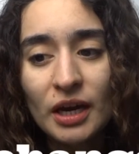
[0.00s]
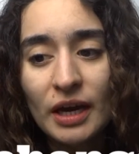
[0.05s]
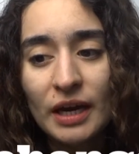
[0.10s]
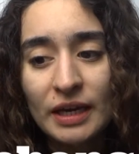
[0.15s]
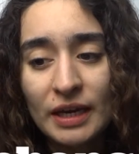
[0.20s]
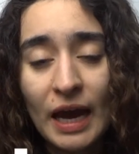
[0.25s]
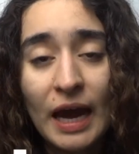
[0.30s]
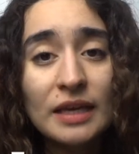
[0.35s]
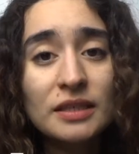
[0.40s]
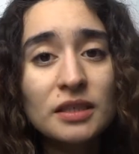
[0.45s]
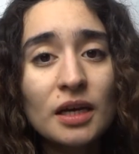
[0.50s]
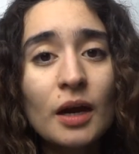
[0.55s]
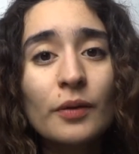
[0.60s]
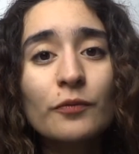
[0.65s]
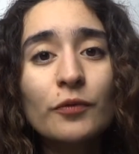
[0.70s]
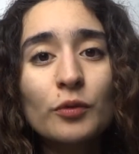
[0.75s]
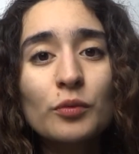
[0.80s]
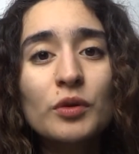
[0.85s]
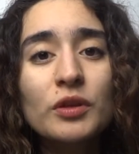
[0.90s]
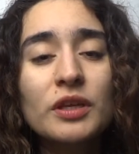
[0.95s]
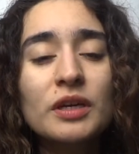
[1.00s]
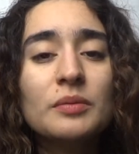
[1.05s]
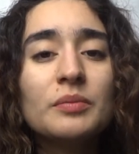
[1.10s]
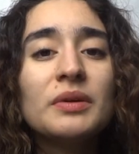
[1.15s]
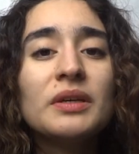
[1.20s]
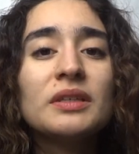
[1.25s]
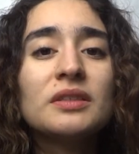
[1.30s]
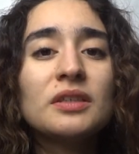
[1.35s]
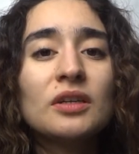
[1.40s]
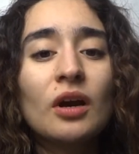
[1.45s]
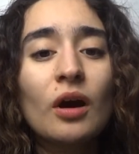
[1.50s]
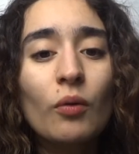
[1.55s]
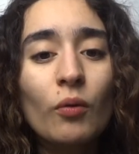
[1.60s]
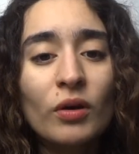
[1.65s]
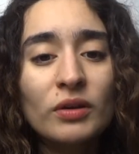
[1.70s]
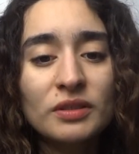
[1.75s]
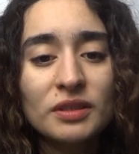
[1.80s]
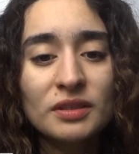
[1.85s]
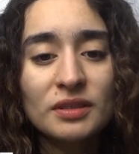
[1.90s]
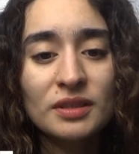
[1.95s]
It had to come from within me to not
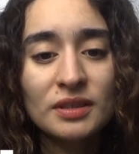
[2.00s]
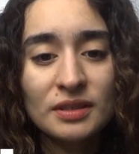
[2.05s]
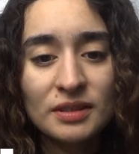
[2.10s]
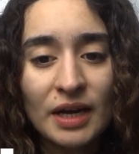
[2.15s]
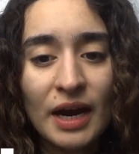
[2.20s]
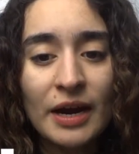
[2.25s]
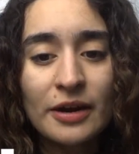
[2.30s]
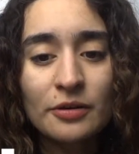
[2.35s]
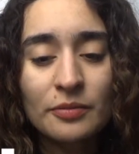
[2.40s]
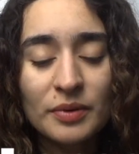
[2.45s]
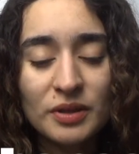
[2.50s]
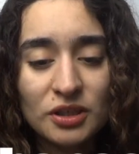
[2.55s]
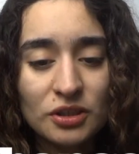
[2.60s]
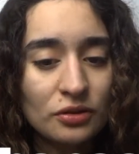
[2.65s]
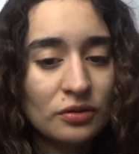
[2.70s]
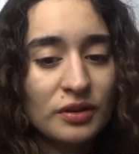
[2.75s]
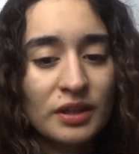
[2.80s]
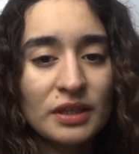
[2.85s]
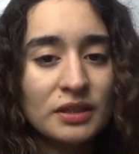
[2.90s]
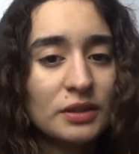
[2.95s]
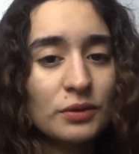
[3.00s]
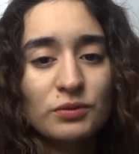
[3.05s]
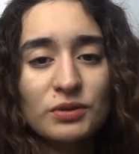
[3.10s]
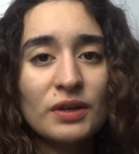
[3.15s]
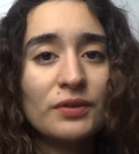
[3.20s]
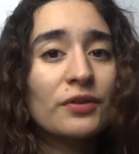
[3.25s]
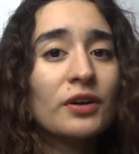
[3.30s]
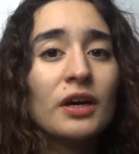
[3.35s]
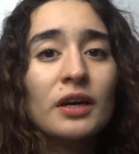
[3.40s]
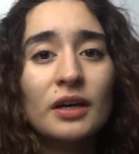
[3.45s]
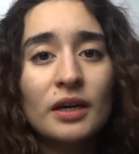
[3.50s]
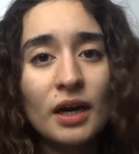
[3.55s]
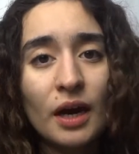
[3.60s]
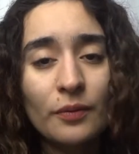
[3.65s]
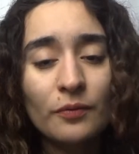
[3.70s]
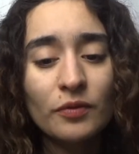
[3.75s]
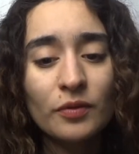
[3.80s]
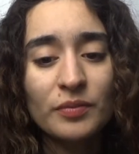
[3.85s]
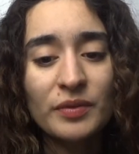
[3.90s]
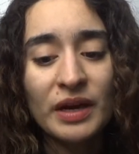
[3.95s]
want to desire material things. It was never gonna
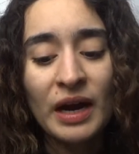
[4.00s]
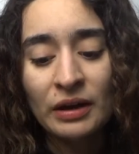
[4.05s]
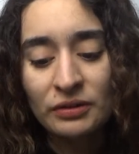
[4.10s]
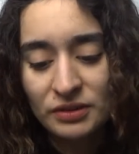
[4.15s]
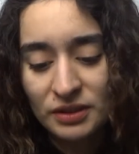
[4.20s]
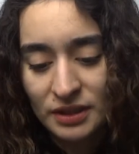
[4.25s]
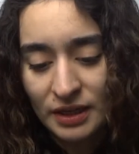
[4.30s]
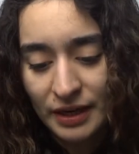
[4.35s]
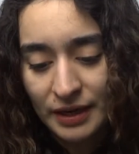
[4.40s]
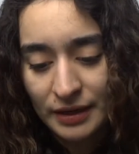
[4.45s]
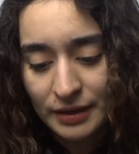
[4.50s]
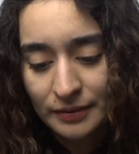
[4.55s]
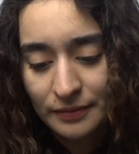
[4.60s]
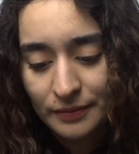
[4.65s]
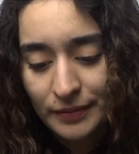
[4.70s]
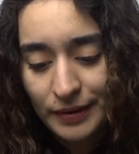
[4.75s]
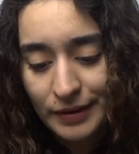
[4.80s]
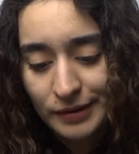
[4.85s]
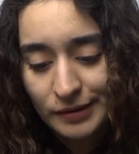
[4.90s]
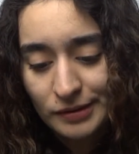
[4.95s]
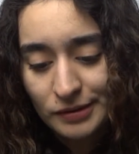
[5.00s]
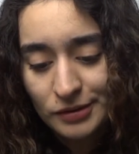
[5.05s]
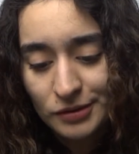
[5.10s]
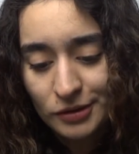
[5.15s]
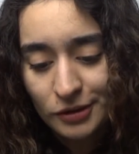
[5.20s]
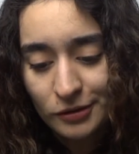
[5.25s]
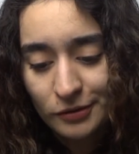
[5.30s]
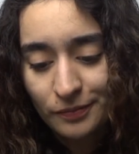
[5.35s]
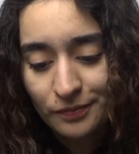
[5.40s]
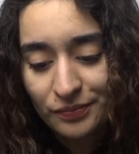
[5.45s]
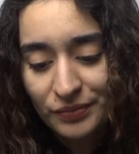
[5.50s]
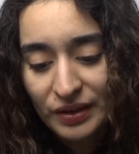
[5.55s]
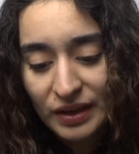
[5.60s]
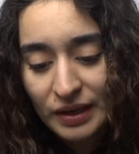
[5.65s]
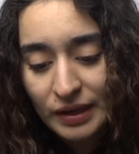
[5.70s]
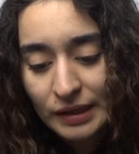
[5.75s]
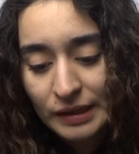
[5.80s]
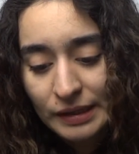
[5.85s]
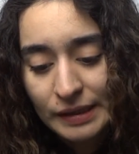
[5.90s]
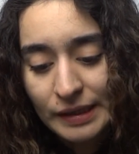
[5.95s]
come from the outside. So
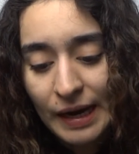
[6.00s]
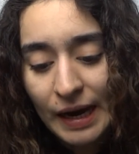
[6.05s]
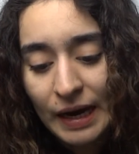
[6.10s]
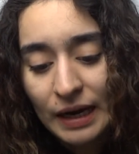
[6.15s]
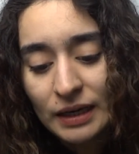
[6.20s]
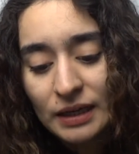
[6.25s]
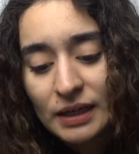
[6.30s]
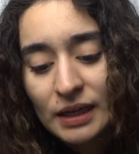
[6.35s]
yeah.